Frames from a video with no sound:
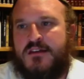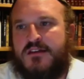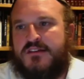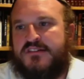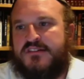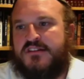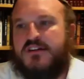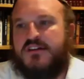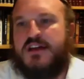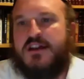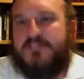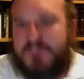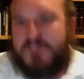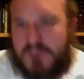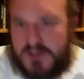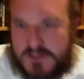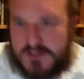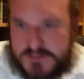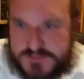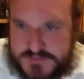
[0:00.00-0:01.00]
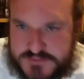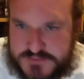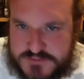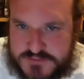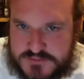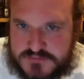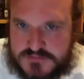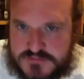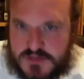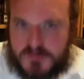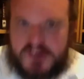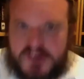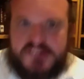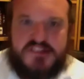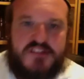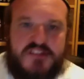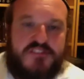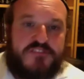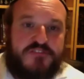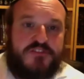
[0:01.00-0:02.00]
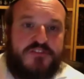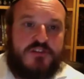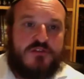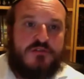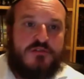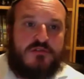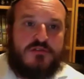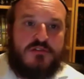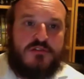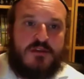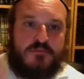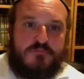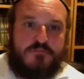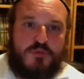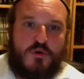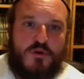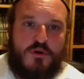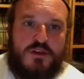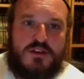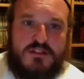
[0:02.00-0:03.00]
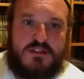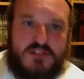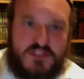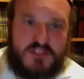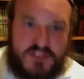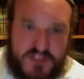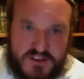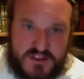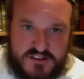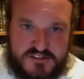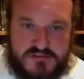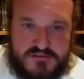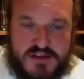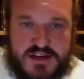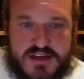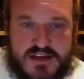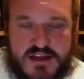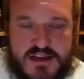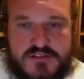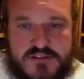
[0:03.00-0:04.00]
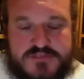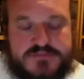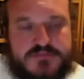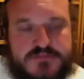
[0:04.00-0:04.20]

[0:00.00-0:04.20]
So, Chevra, I want to say a few important things right now.